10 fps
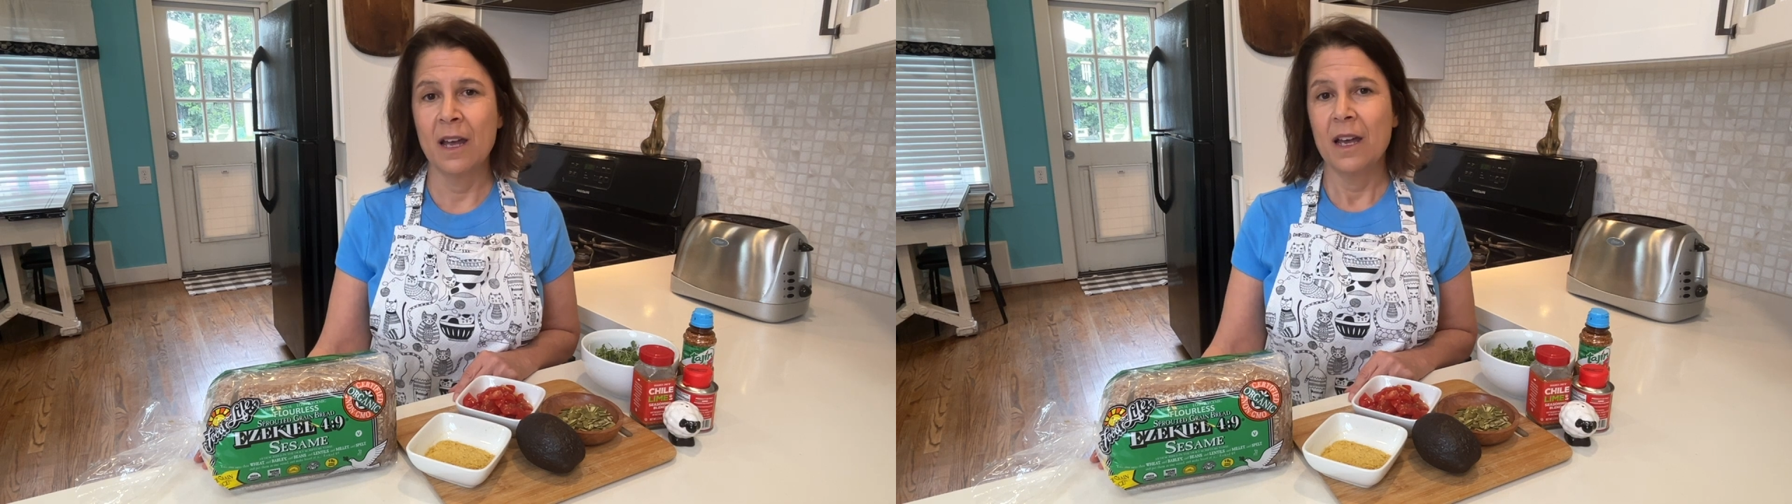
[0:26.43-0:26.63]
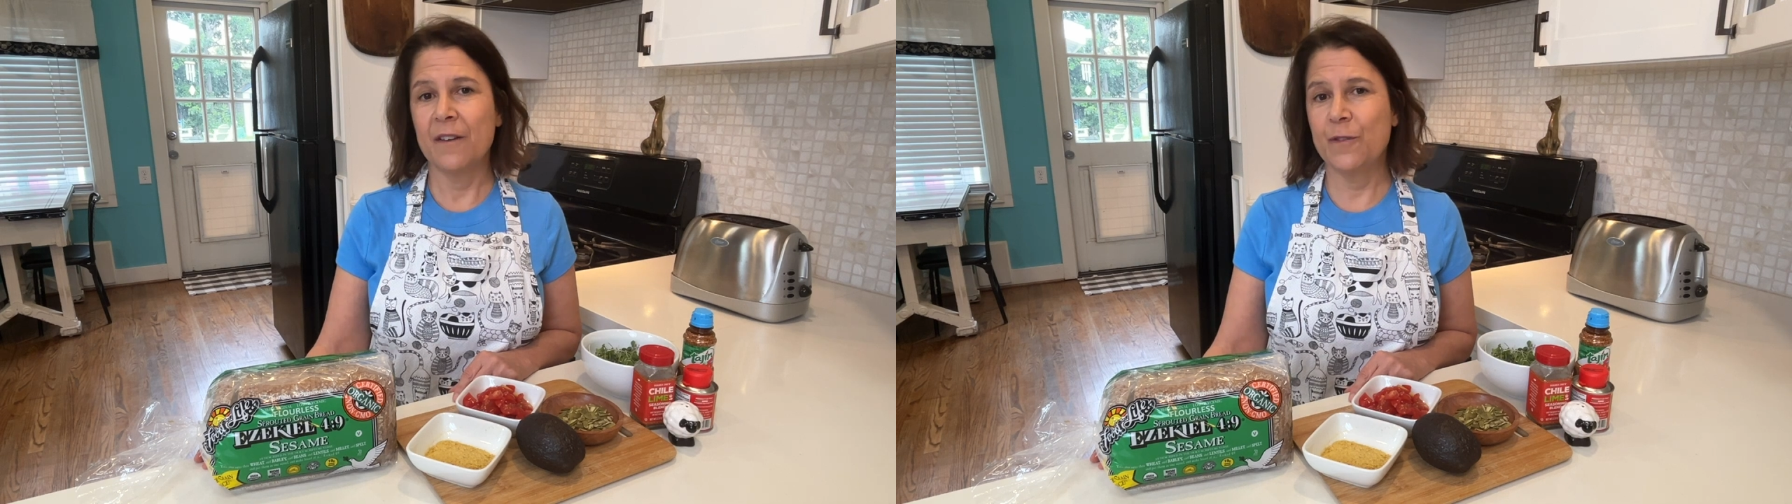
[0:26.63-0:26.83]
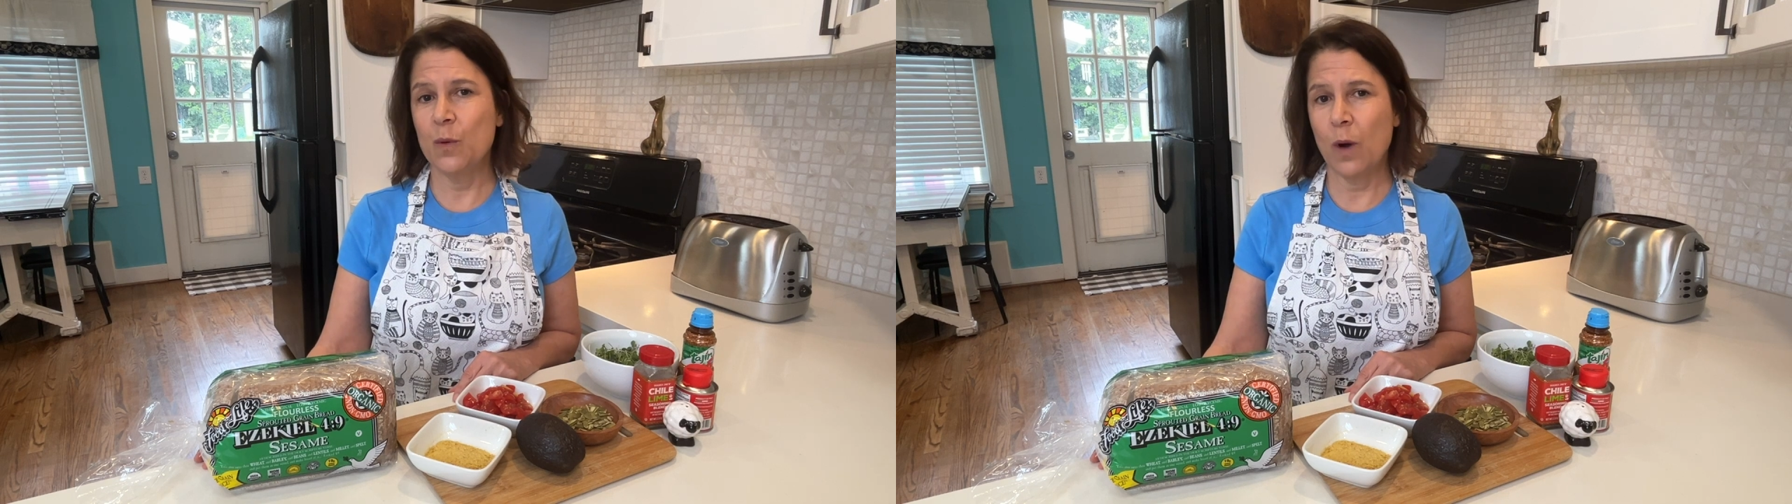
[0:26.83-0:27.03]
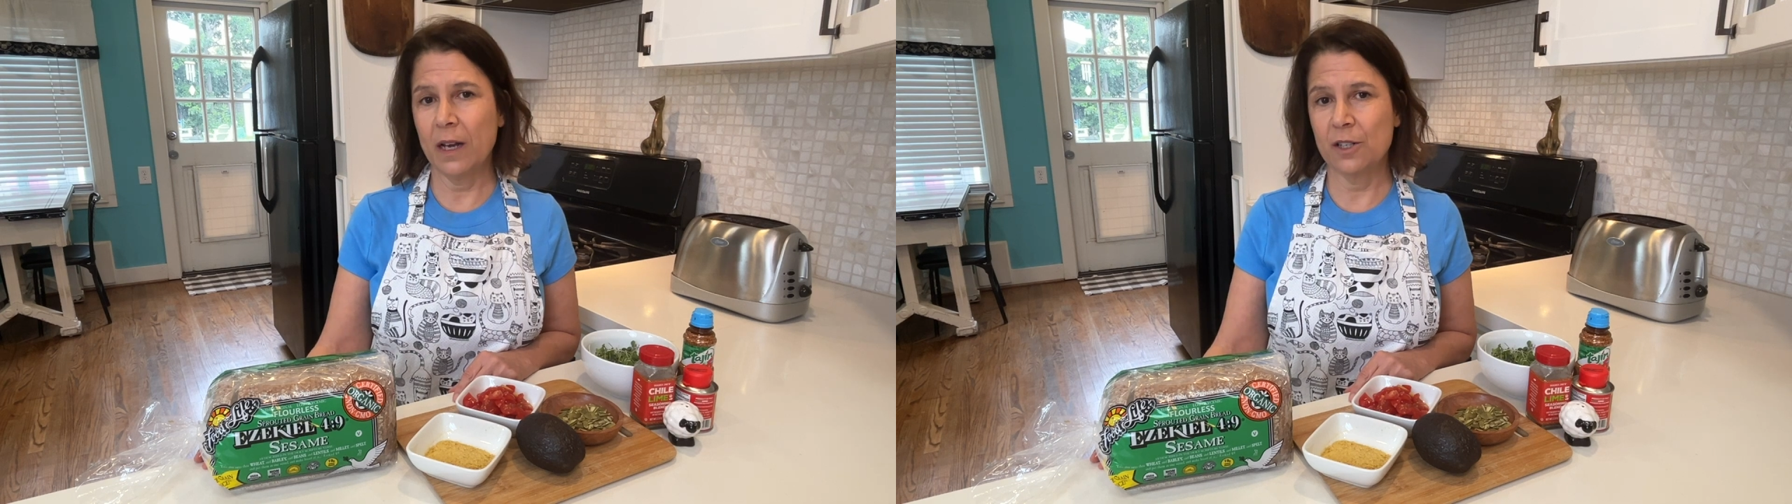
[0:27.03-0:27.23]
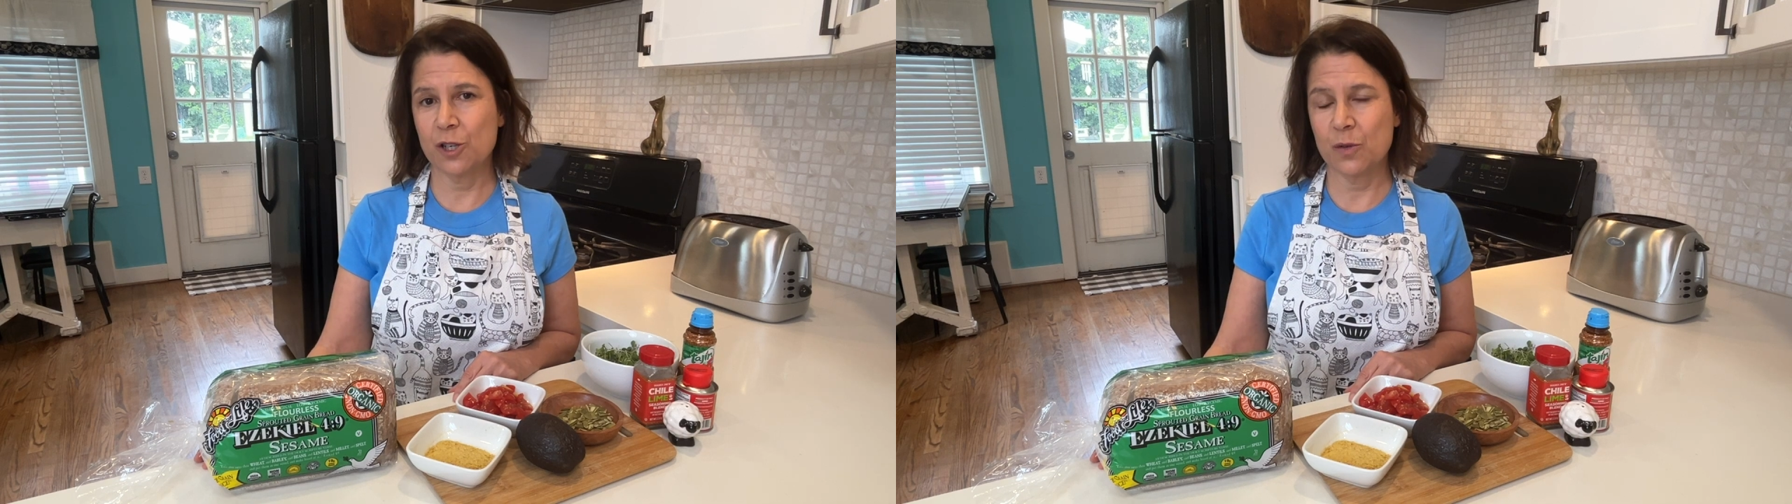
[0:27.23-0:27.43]
If you
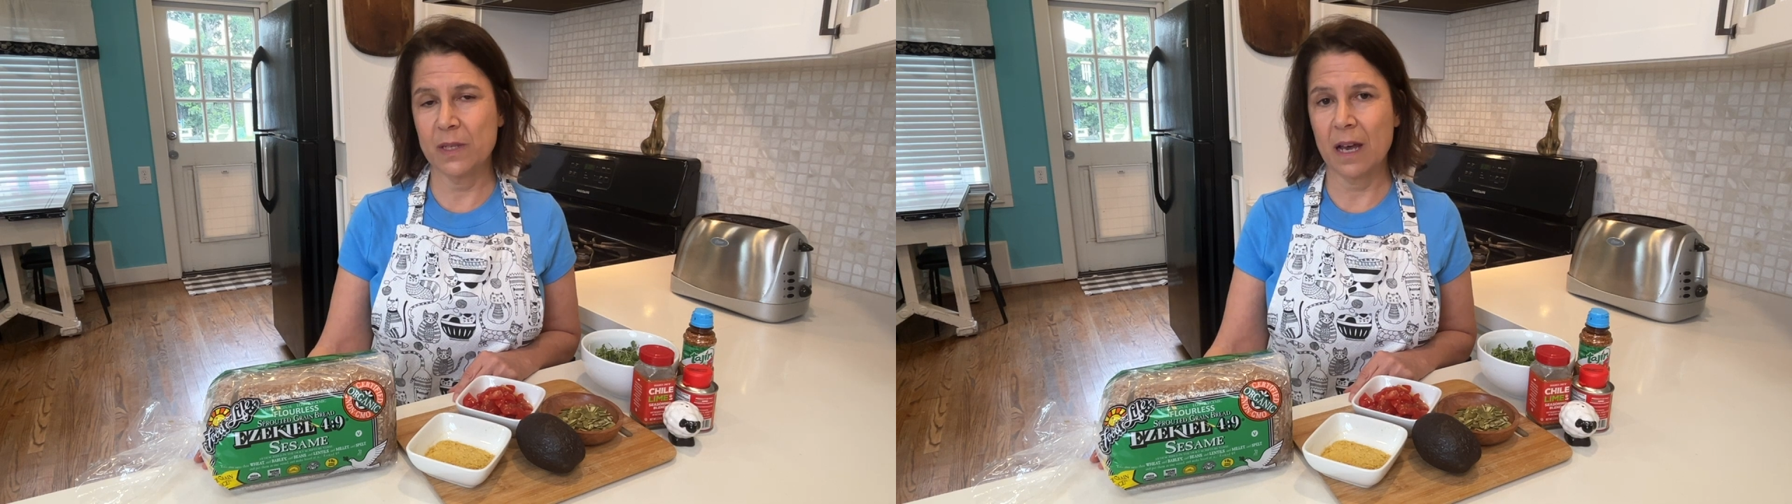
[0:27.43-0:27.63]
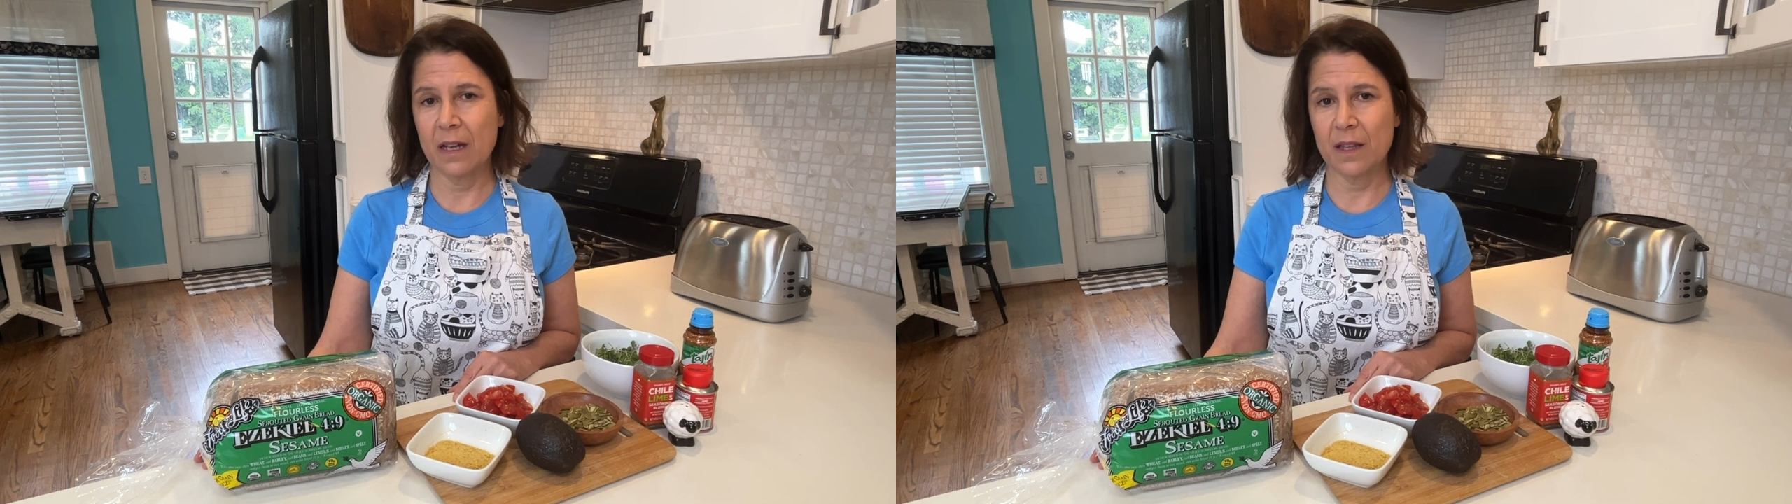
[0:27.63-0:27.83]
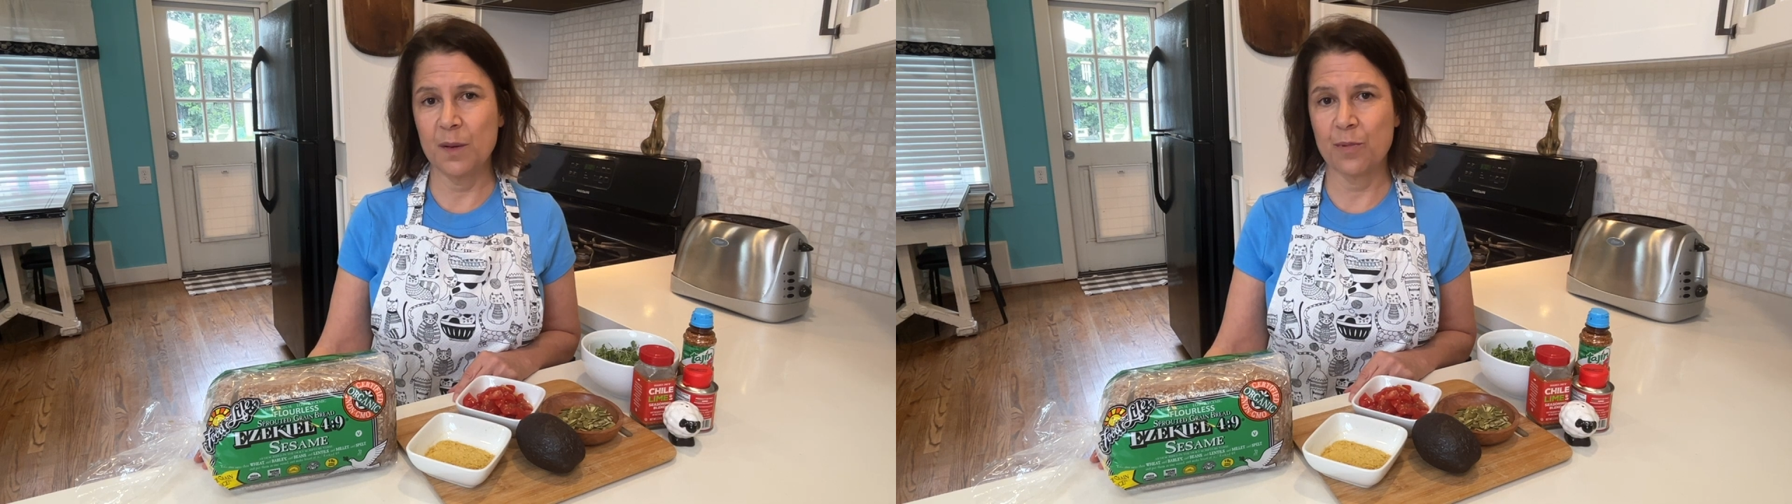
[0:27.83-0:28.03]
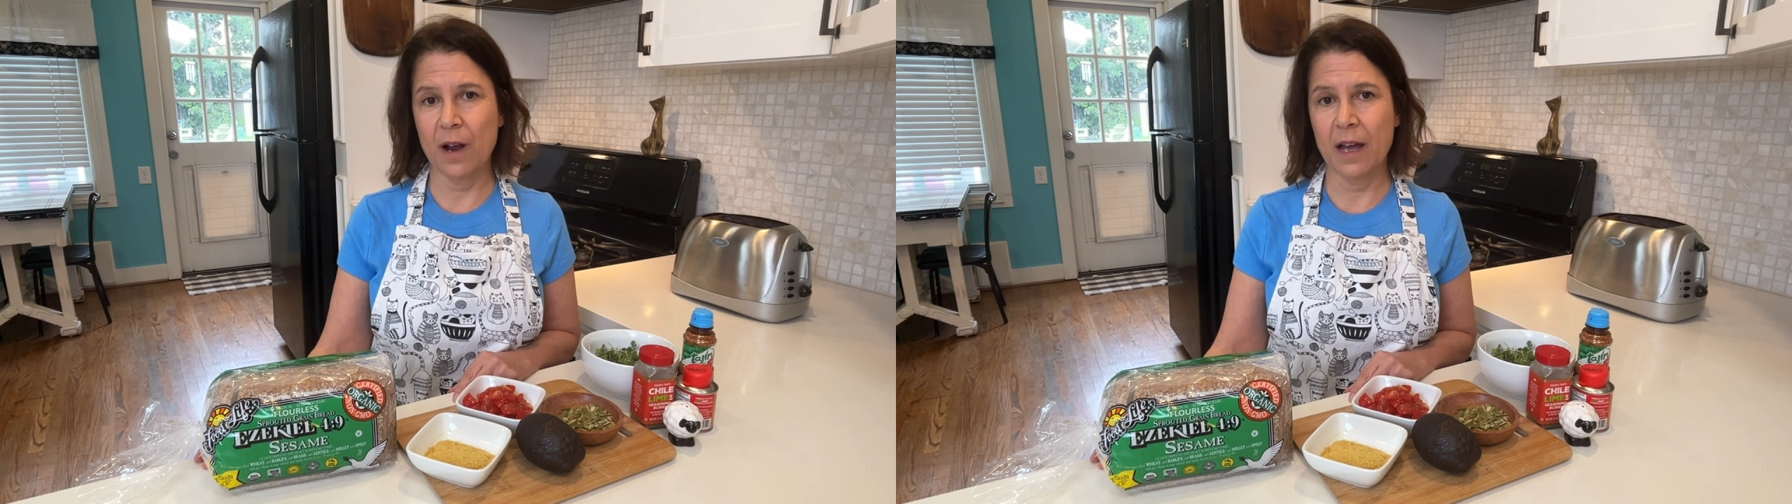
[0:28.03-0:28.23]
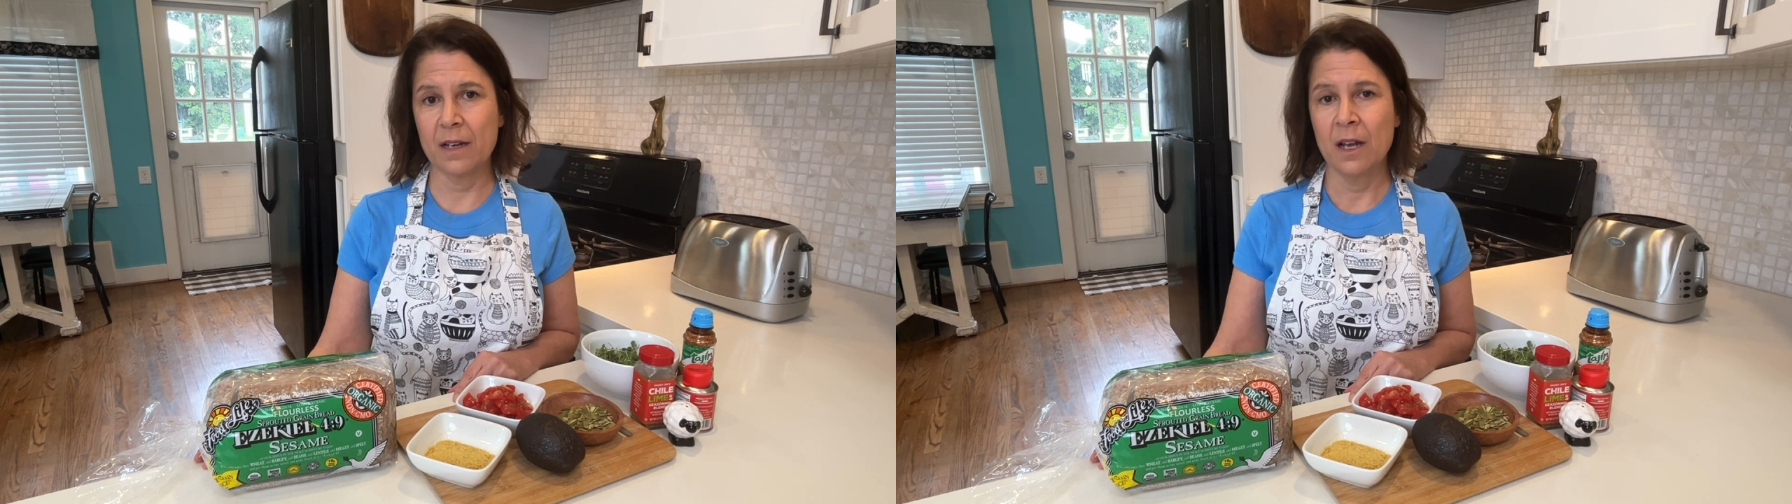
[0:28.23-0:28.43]
want to choose a healthy
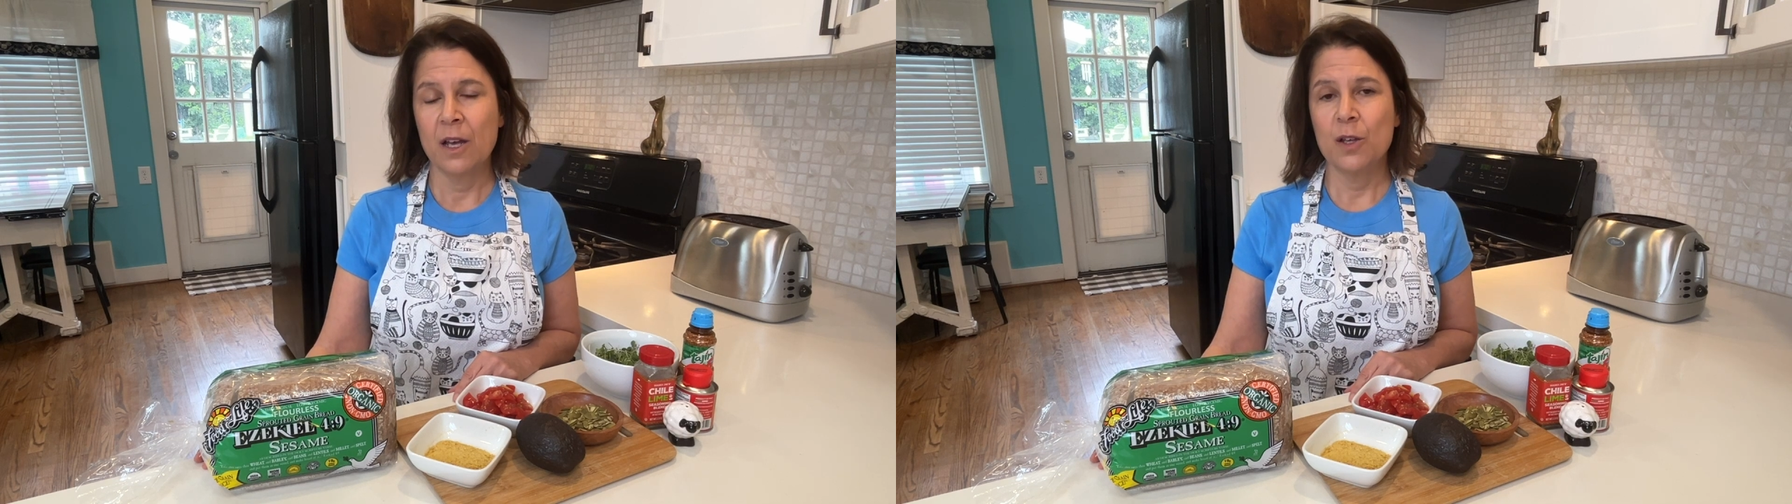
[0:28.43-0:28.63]
bread,